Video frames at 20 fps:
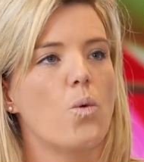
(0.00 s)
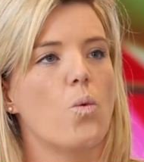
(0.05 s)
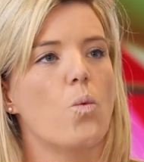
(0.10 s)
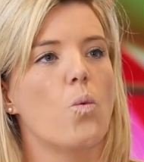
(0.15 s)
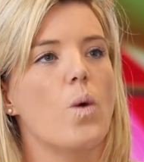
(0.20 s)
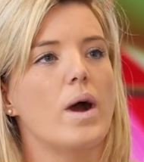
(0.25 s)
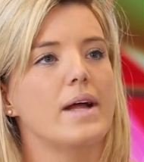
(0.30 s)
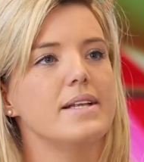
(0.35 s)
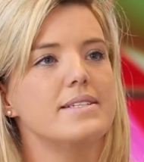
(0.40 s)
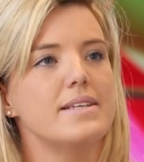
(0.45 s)

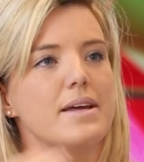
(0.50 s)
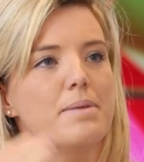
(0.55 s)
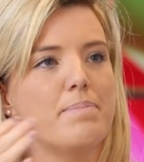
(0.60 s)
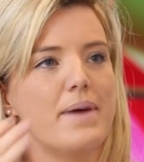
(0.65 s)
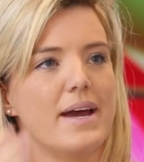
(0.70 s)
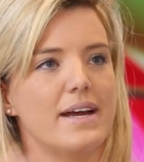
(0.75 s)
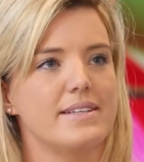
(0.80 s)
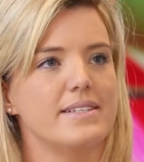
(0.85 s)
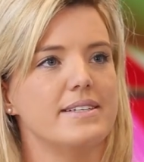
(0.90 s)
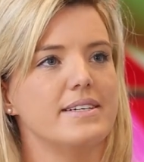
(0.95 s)
Once that
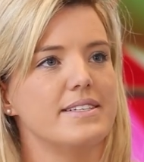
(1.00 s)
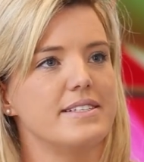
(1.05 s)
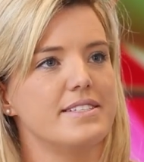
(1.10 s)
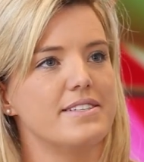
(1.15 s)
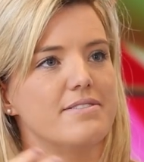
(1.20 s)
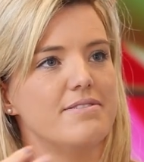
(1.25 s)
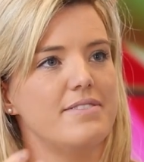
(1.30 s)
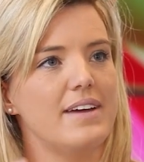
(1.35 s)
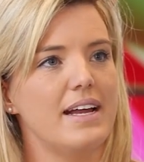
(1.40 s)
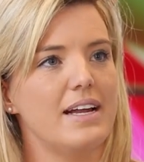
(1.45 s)
pattern is
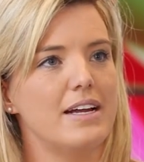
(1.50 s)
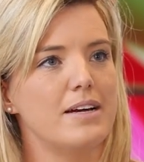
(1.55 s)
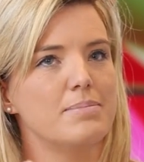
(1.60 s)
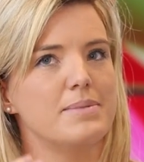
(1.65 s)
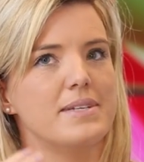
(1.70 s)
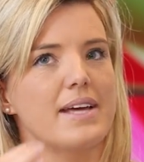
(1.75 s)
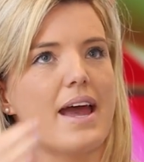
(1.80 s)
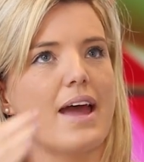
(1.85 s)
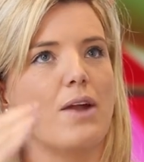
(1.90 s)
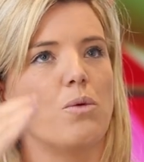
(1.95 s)

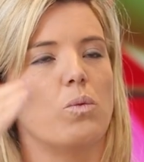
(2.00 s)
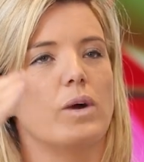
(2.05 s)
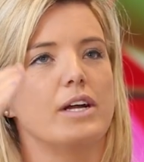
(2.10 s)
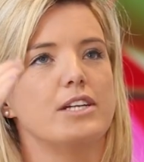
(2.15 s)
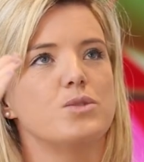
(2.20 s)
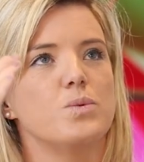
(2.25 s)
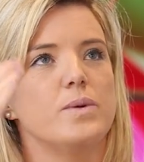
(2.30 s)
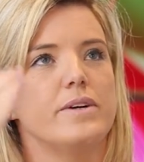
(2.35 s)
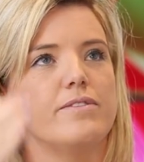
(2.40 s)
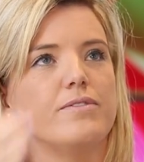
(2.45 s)
developed, and
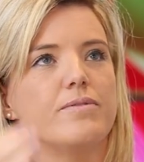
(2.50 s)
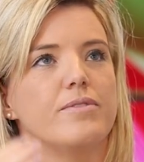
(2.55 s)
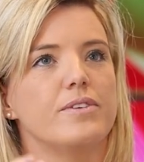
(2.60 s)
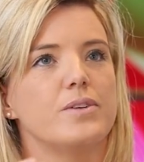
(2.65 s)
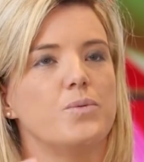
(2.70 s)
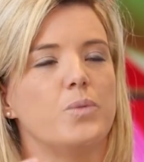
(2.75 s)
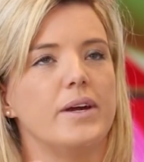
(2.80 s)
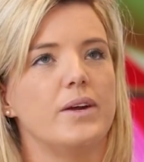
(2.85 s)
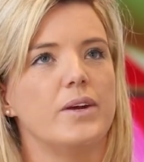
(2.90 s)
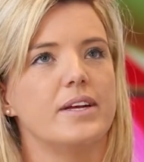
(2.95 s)
once
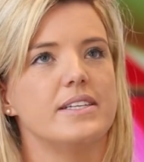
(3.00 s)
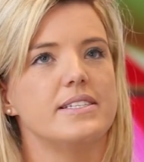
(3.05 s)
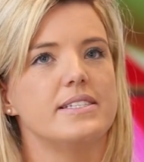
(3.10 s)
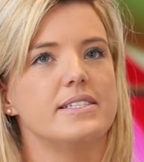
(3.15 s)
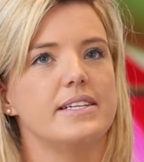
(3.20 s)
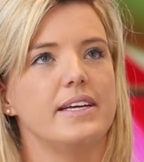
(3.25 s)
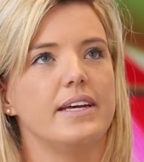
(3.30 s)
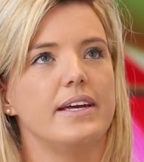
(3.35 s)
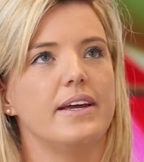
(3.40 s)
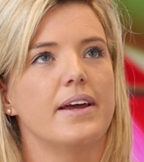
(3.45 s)
we can
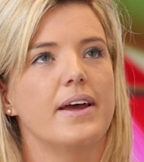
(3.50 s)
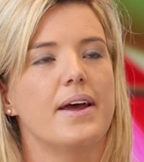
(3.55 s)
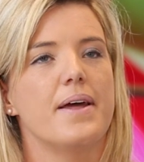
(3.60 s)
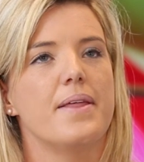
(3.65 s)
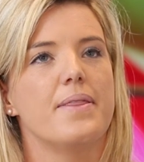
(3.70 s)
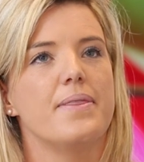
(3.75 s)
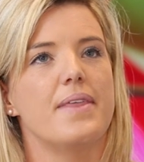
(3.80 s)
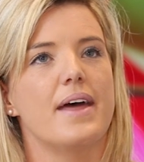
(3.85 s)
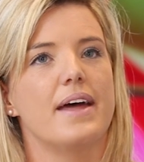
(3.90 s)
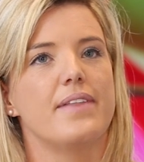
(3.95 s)
see
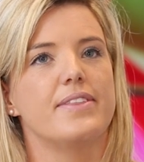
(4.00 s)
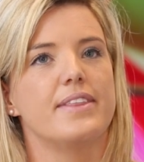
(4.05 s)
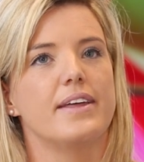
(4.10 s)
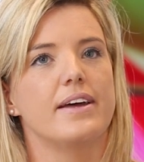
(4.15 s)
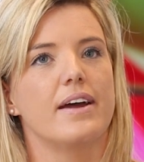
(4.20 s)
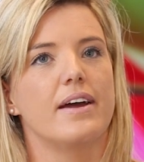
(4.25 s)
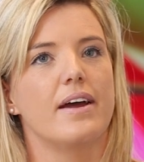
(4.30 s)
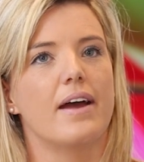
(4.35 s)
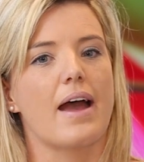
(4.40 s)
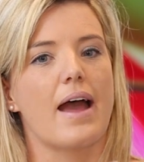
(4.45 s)
that
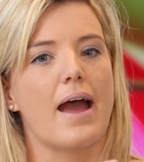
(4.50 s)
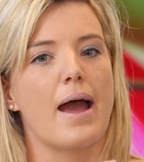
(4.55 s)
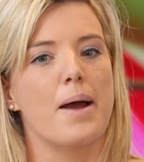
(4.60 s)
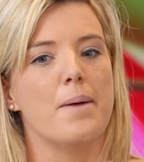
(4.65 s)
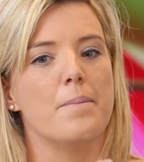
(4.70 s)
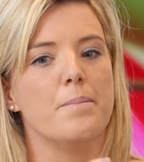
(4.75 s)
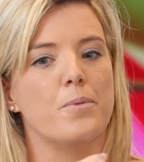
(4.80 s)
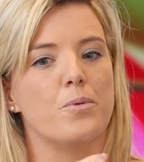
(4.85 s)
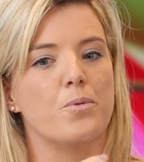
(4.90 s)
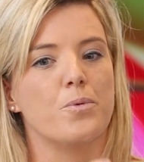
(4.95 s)
the
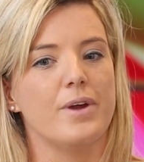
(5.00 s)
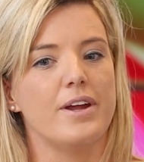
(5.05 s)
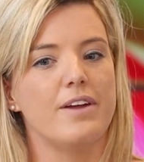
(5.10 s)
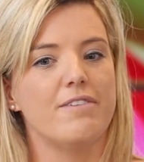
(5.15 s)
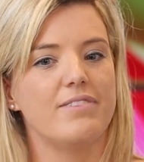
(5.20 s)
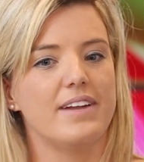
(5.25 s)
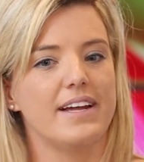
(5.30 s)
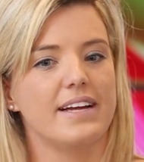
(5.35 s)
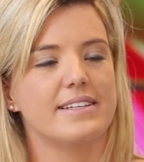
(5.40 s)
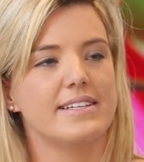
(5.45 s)

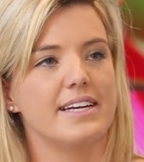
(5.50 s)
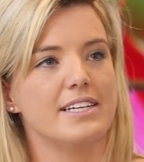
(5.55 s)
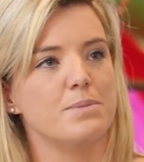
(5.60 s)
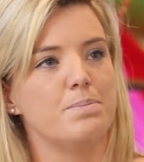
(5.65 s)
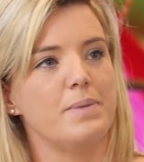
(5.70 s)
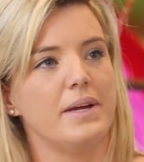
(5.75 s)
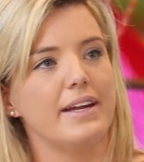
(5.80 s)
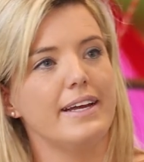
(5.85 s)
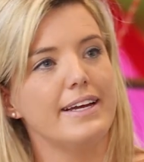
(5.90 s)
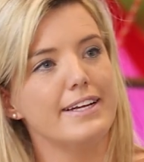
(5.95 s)
reflex has
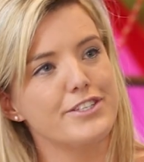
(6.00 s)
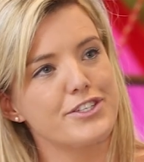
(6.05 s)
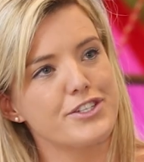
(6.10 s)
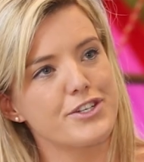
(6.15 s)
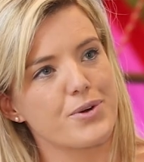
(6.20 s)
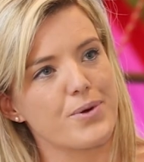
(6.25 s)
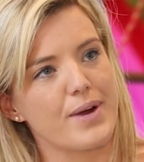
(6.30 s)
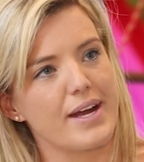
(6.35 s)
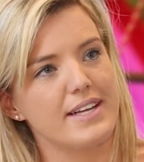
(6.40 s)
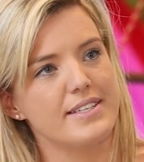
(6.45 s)
been
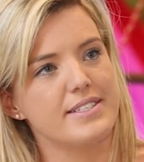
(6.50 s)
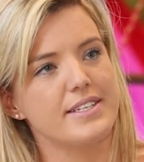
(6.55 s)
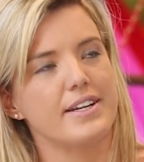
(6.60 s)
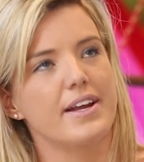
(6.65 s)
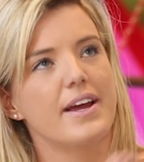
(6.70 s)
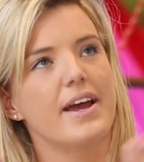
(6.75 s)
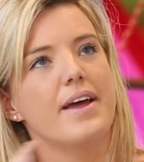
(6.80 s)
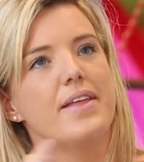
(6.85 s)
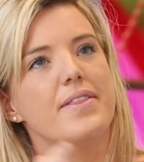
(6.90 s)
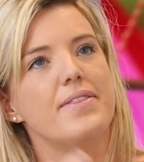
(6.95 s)

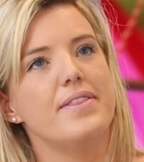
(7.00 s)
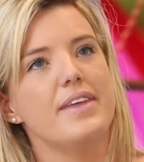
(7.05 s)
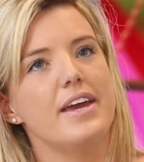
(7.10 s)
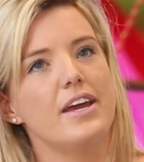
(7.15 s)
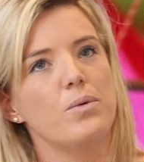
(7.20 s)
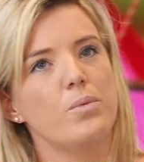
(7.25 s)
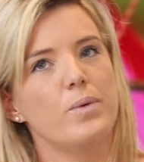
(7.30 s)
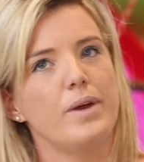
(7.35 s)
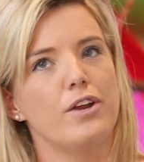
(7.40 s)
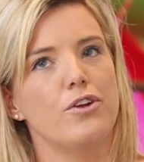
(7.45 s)
integrated,
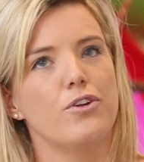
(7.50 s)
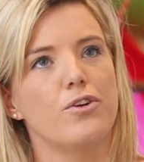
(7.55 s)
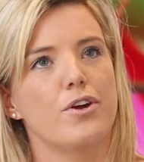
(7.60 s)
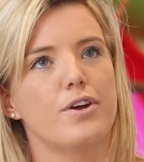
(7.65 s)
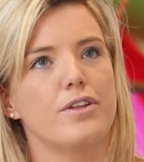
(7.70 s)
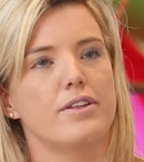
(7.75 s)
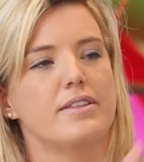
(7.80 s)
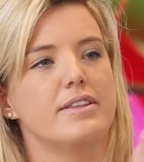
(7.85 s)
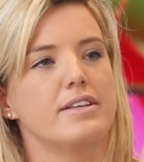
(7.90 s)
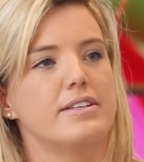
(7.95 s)
then we
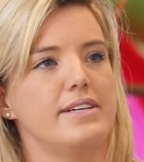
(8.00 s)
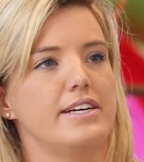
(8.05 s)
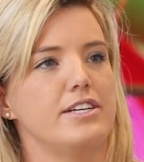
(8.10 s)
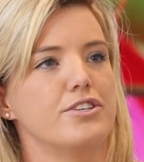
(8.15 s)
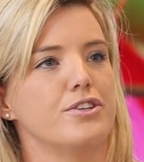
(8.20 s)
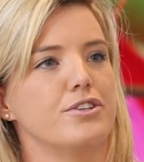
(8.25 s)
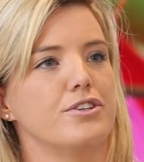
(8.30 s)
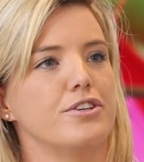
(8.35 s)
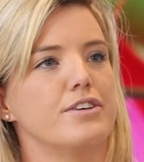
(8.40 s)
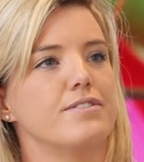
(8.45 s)
know that the
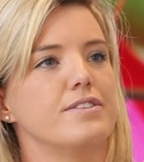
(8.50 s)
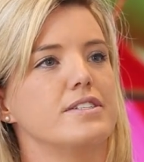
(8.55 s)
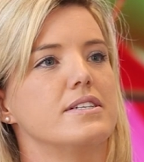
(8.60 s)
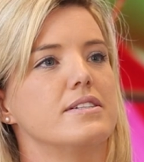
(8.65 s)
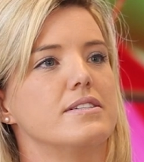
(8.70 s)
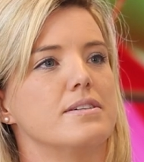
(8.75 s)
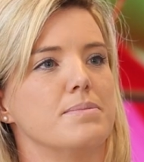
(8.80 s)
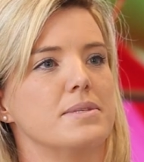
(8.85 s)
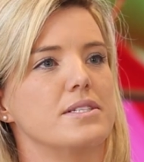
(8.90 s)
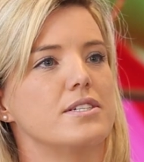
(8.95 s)
central nervous
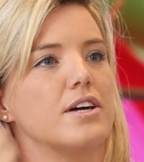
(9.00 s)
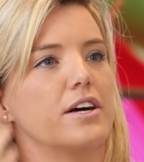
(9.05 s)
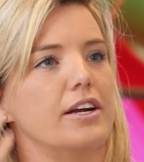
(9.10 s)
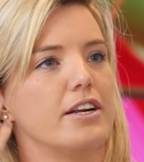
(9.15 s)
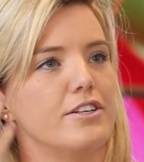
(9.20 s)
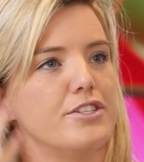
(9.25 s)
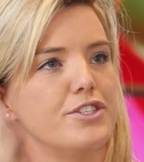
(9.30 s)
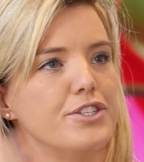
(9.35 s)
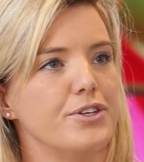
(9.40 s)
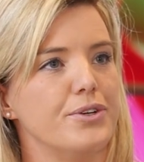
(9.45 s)
system has
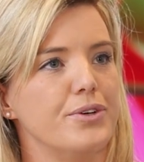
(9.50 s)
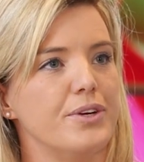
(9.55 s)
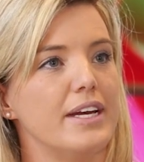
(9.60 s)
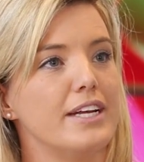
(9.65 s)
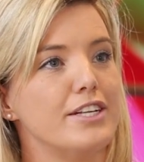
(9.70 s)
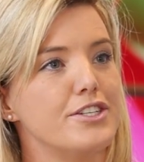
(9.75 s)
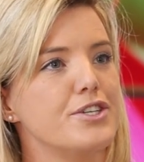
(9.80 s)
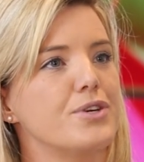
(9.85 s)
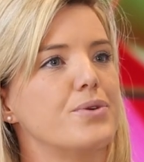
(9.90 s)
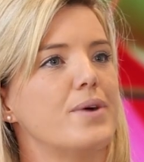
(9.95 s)
started to
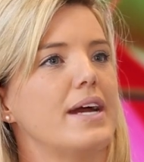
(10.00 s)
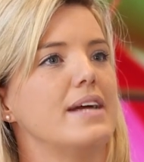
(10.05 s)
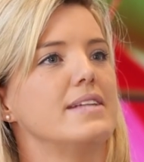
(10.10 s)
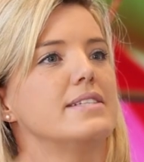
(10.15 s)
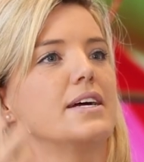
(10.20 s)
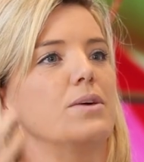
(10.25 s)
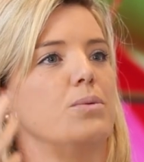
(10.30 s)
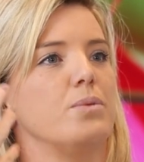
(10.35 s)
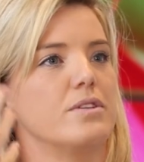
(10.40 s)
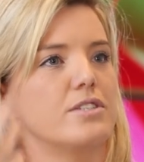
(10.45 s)

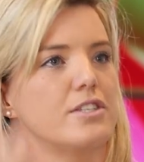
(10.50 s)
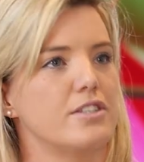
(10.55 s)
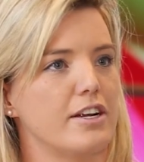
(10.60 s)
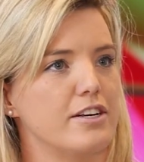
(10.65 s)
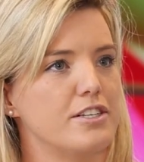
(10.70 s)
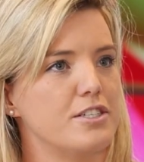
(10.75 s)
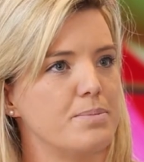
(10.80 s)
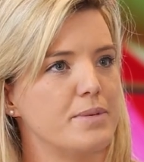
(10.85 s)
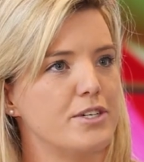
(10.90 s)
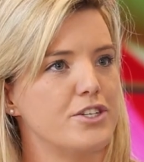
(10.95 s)
integrate and
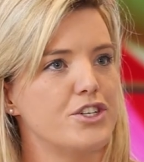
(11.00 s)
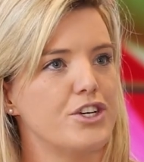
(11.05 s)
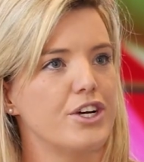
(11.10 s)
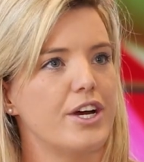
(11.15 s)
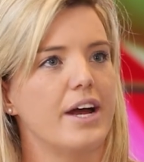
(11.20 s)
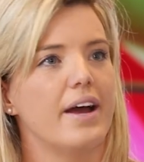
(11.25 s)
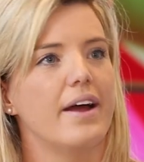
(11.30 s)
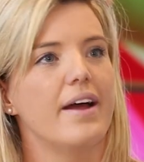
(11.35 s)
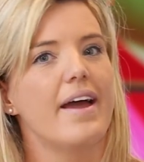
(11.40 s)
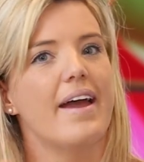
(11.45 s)
started to
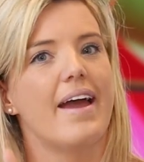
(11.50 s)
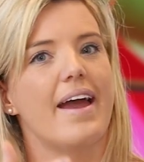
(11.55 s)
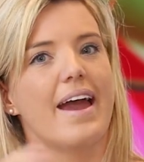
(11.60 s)
mature,